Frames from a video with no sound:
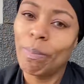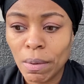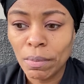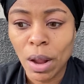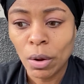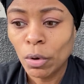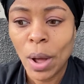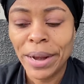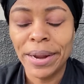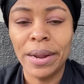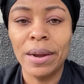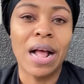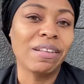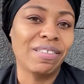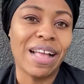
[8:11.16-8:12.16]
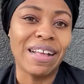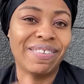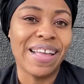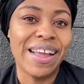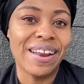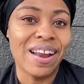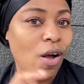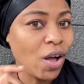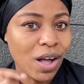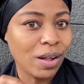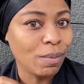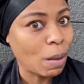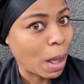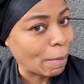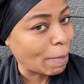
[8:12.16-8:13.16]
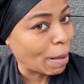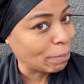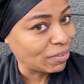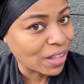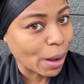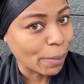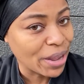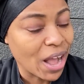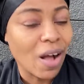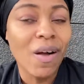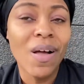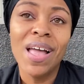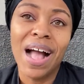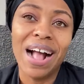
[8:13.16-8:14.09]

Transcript: No, I didn't. I stayed. I'm sorry, y'all.